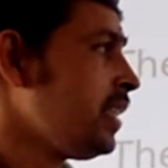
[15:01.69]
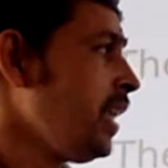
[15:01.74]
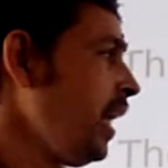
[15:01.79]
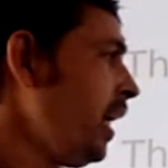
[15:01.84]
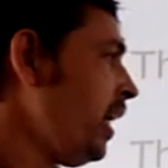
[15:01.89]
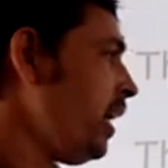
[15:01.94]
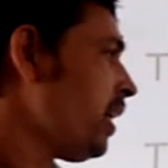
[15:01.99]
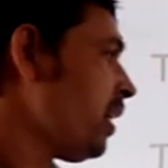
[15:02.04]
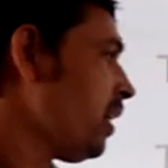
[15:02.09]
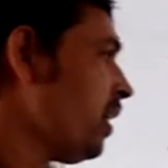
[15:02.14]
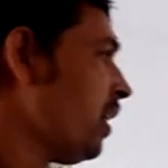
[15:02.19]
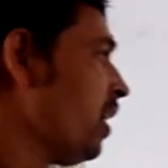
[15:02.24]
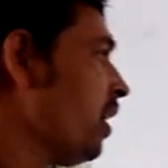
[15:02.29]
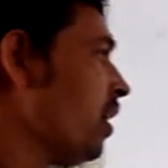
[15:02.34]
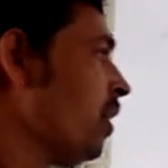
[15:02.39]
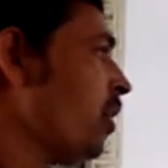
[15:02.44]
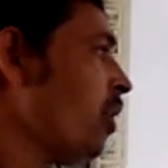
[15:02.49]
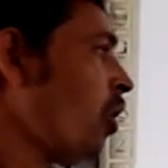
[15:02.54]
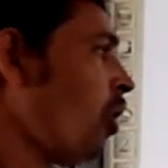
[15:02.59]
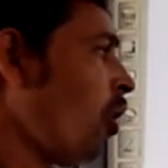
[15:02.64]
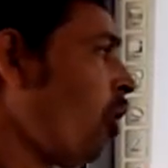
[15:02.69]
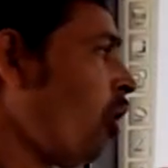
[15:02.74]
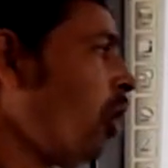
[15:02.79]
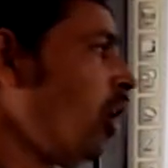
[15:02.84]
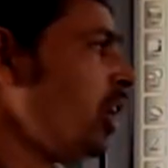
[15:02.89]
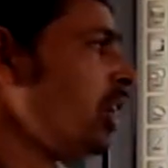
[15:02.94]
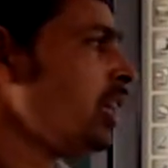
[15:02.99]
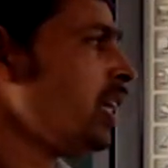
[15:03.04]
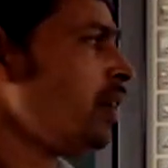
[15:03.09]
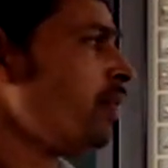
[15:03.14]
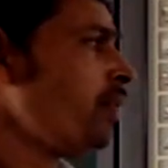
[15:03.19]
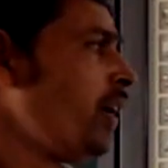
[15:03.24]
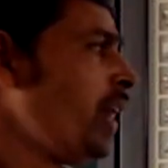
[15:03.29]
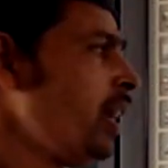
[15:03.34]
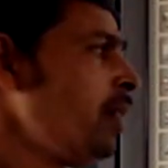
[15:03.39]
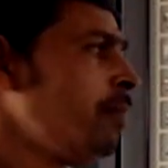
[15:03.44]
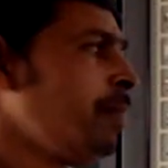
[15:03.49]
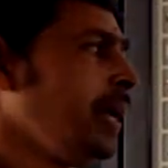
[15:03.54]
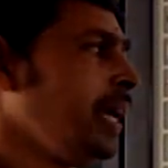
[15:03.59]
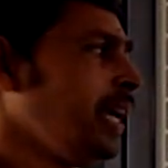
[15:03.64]
there, all the
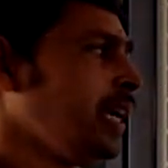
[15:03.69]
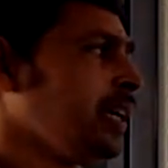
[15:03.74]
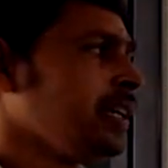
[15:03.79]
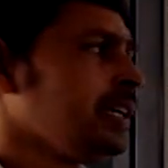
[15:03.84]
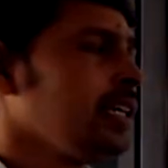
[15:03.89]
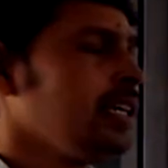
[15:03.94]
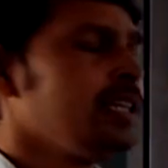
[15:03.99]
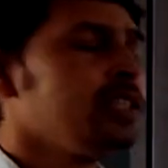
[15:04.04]
well-being